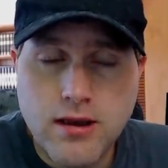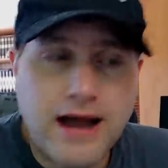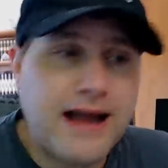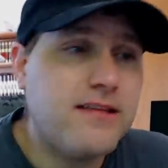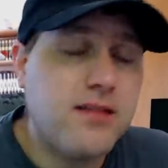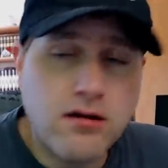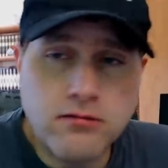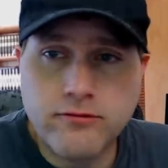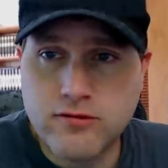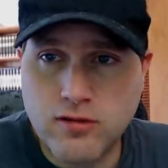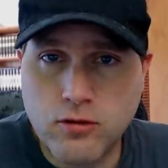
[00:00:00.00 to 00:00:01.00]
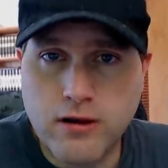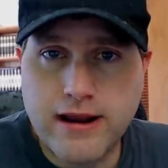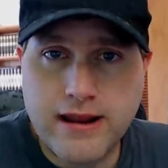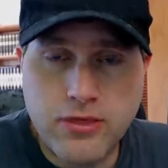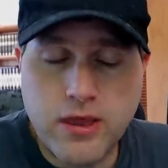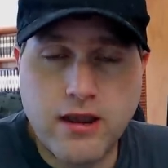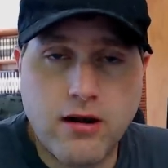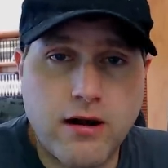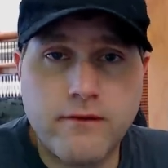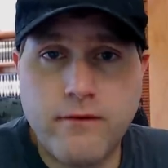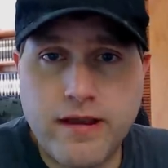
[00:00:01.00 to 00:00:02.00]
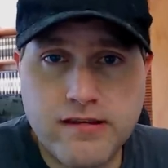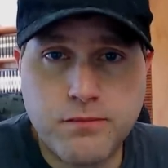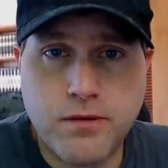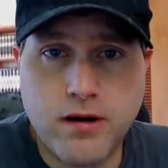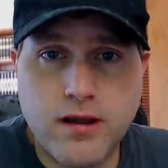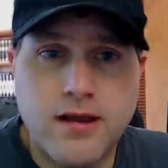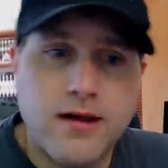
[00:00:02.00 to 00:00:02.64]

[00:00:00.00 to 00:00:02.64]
I don't store anything on Facebook.